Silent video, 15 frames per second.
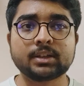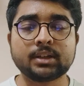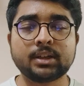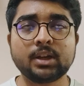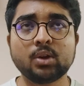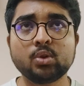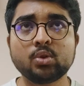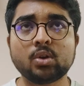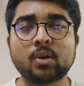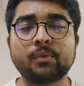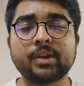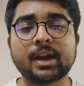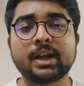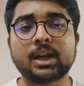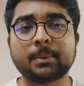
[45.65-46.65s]
give a
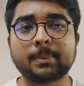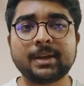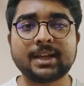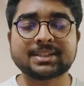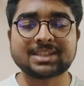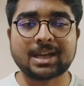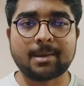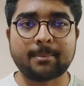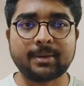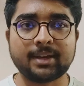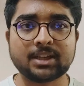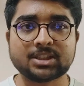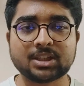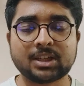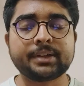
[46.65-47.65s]
VIT EEE examination,